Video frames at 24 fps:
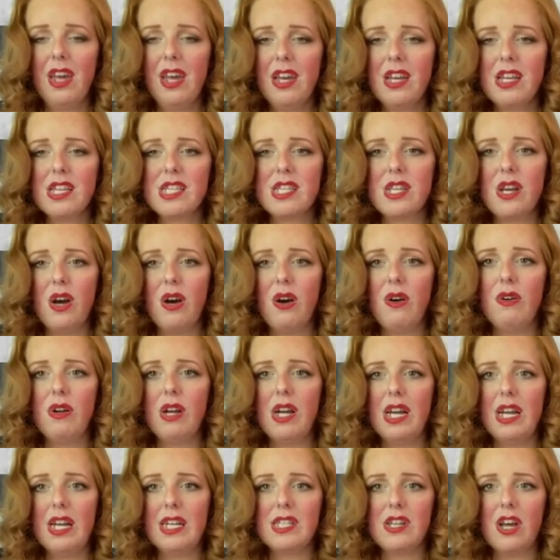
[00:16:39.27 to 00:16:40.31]
So
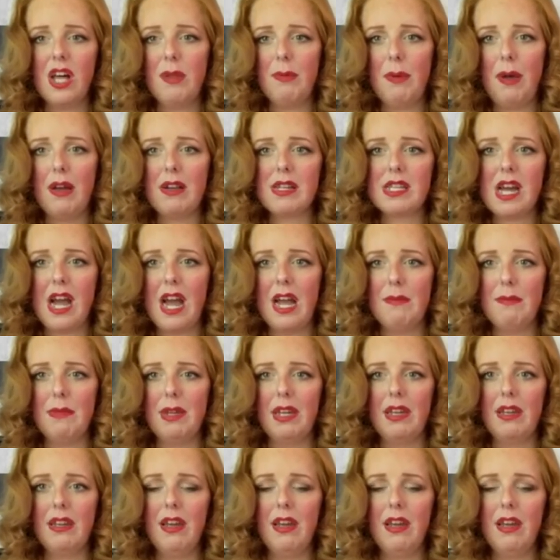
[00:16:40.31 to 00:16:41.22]
it's all about timing.